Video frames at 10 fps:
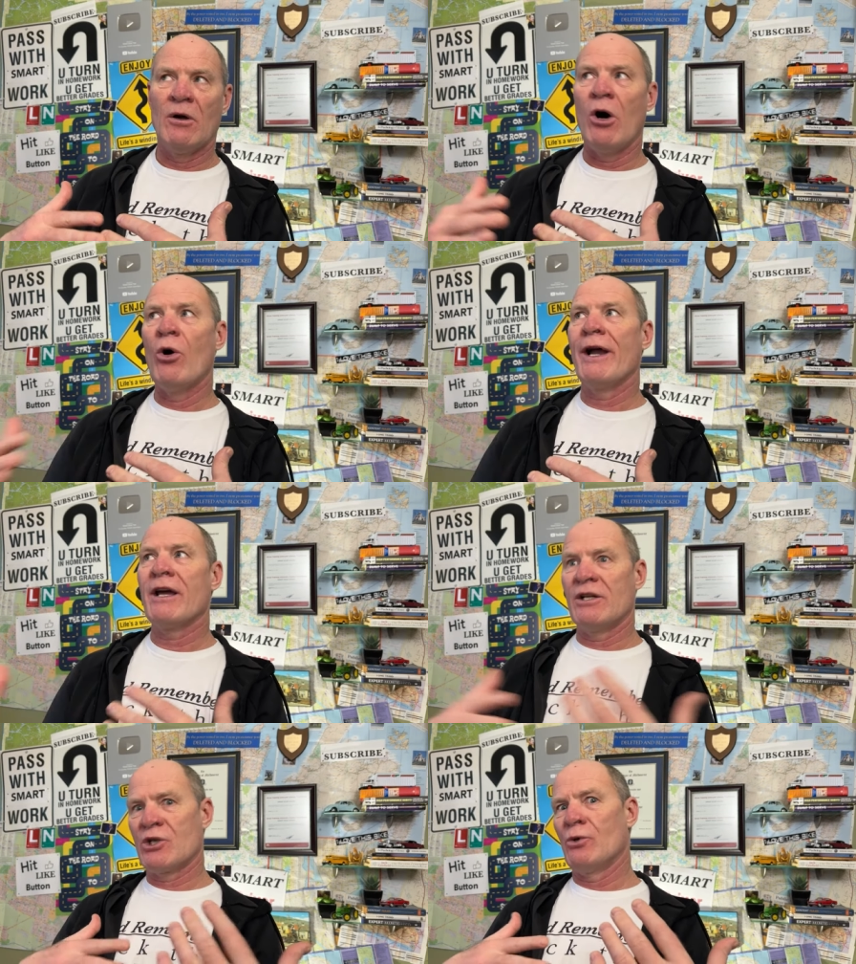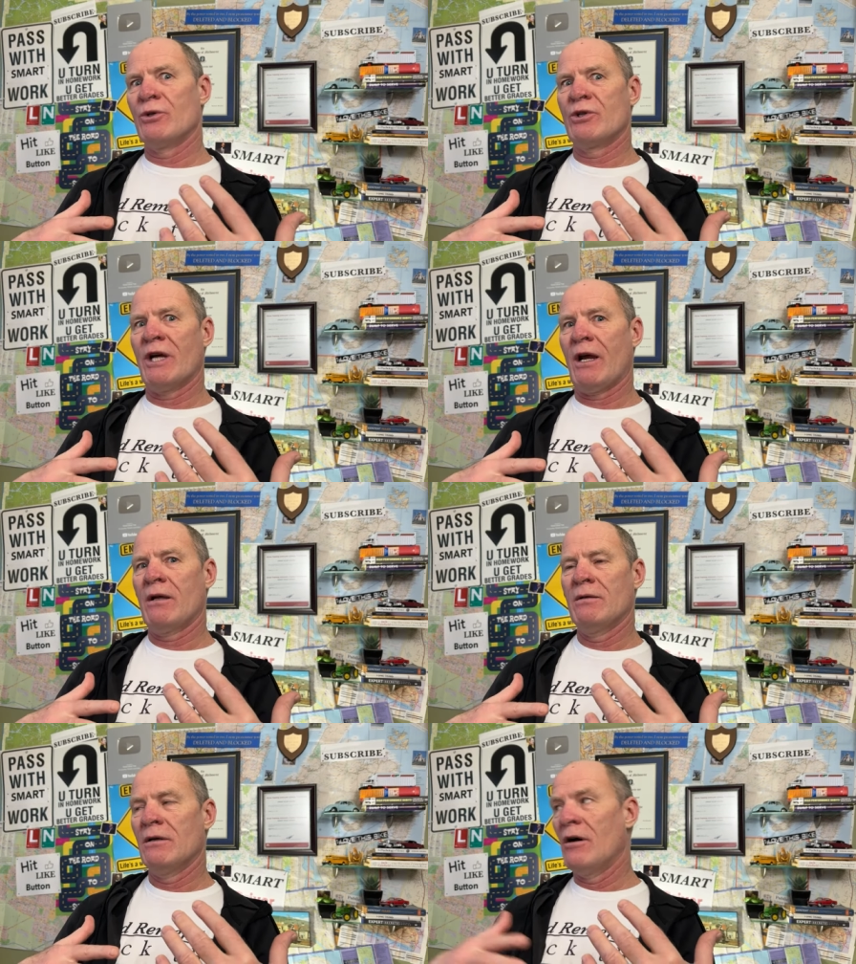Oh, I got a shoulder check.
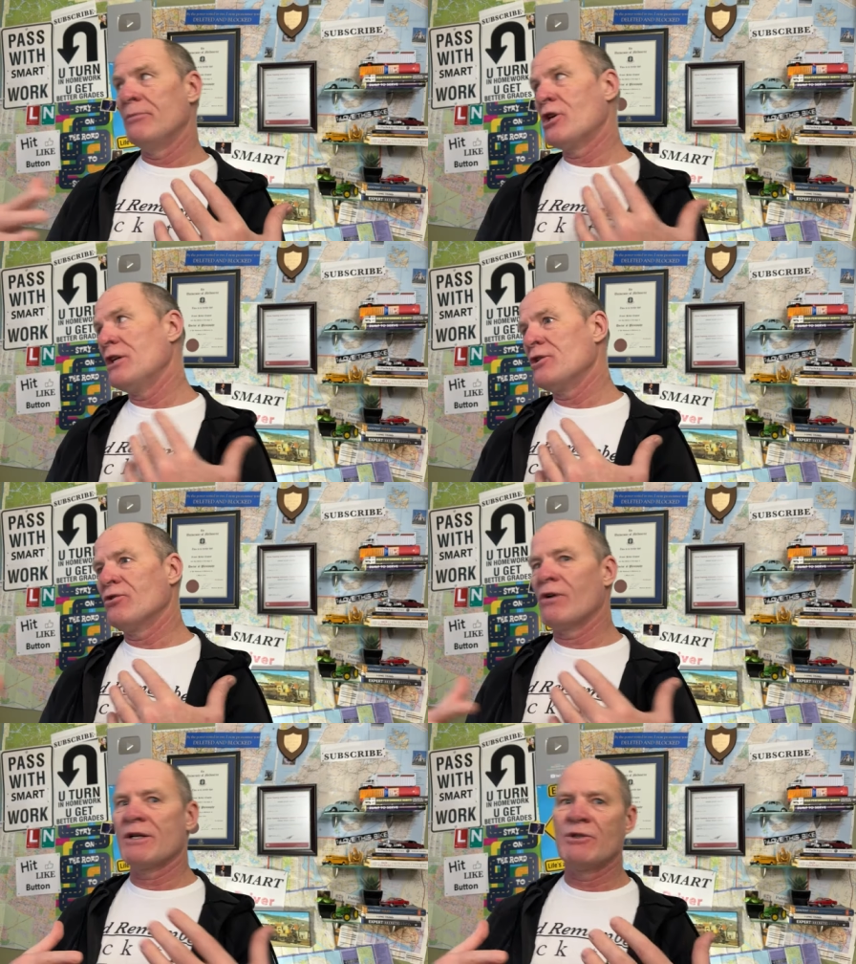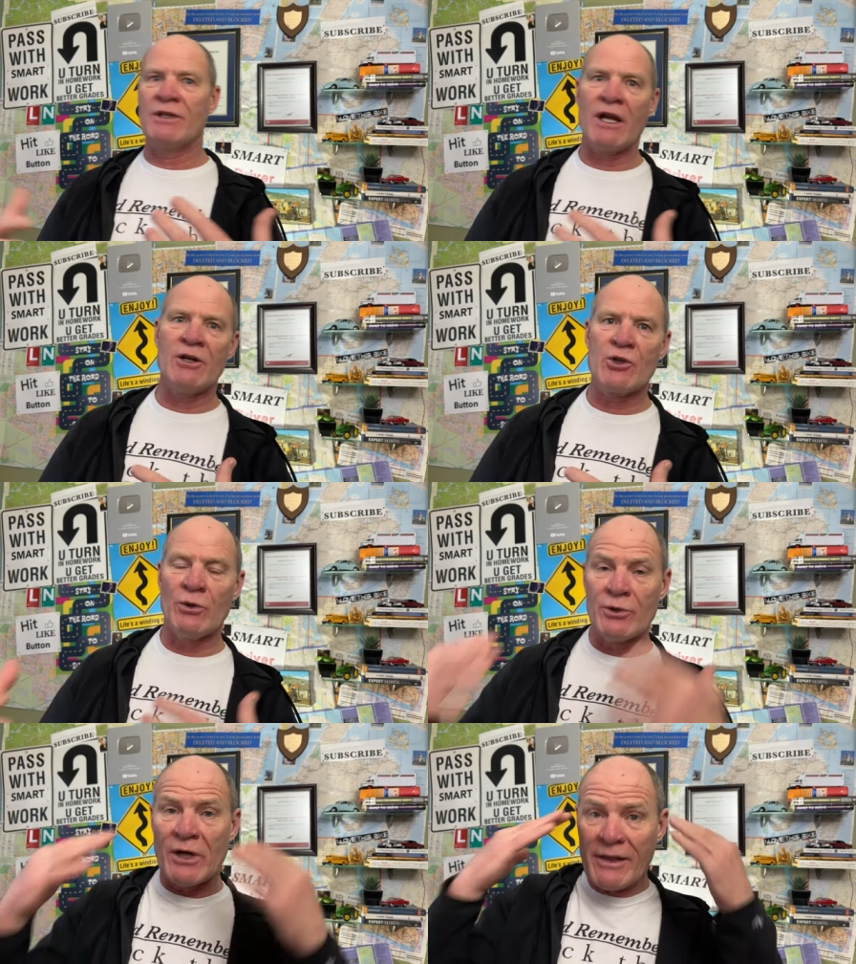Oh, I'm changing directions. I got to
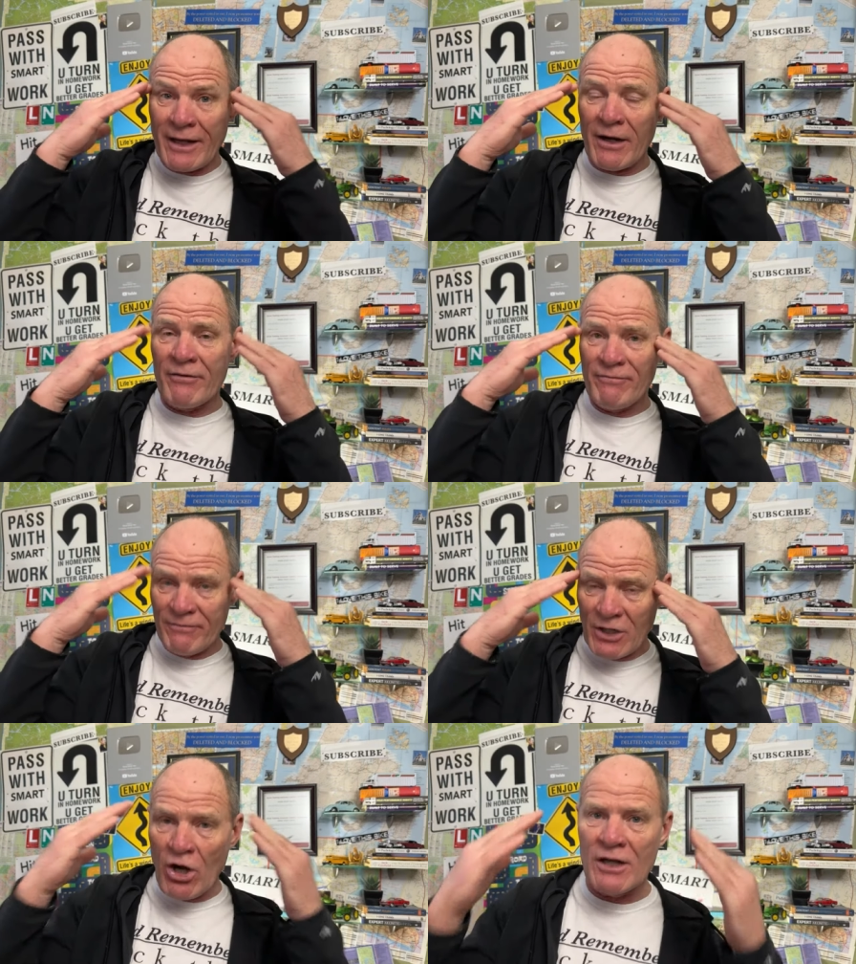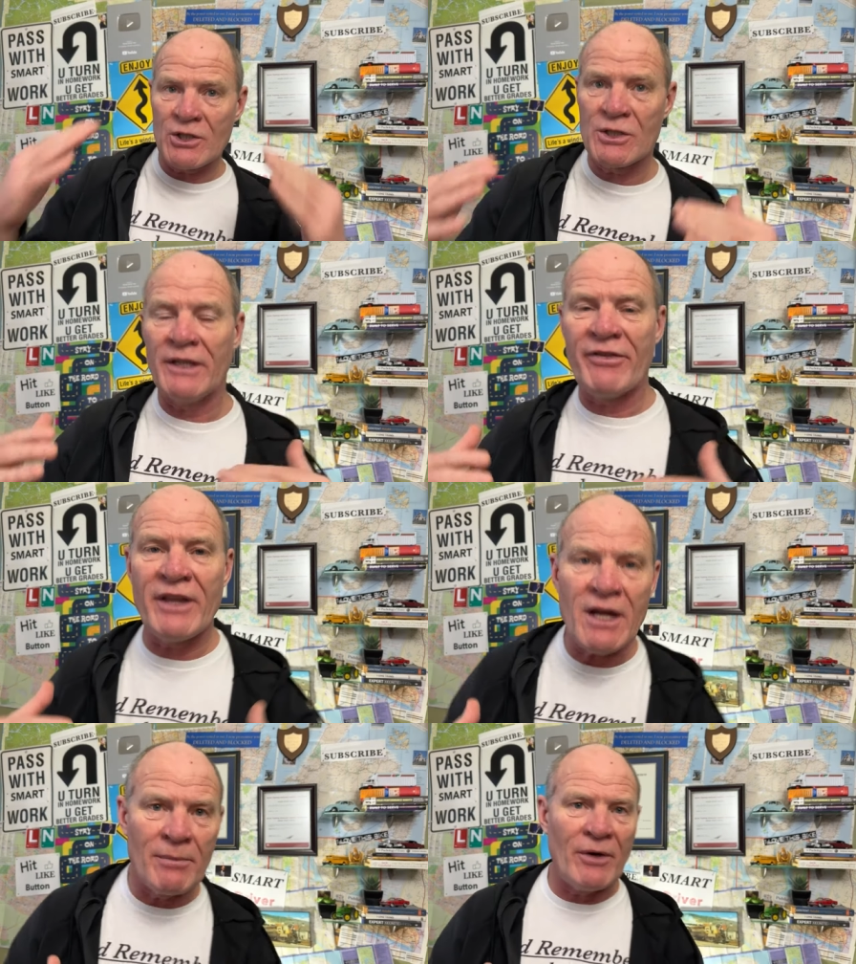shoulder check. They got to consciously
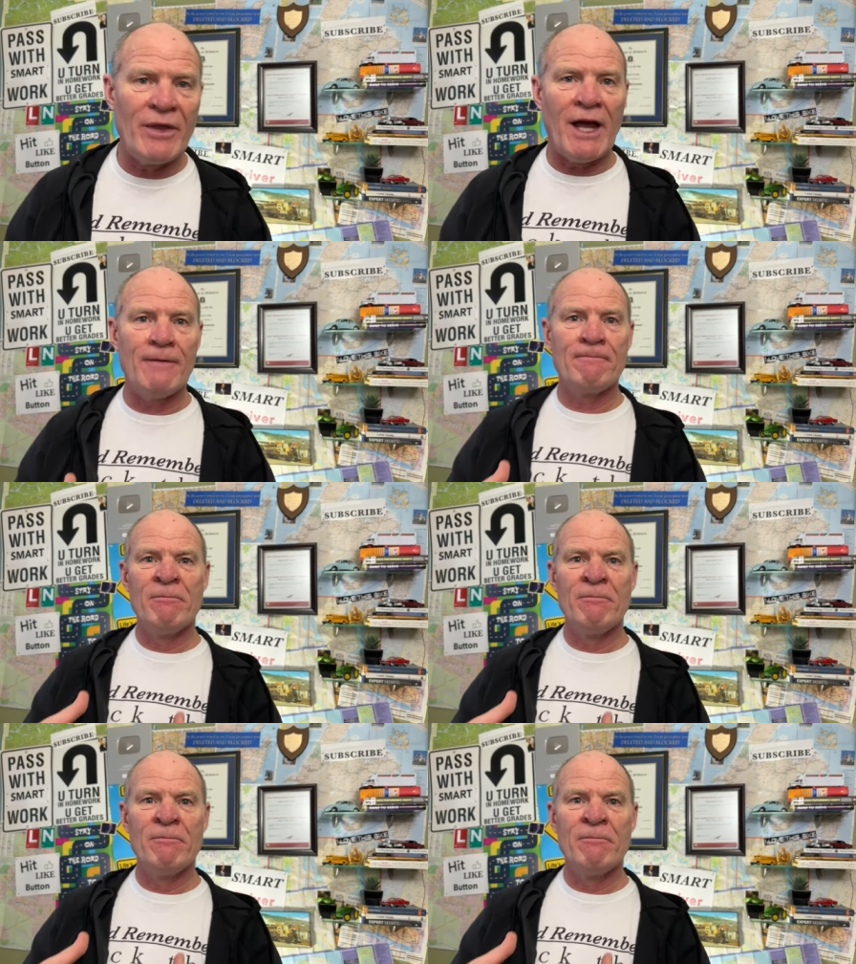think about that.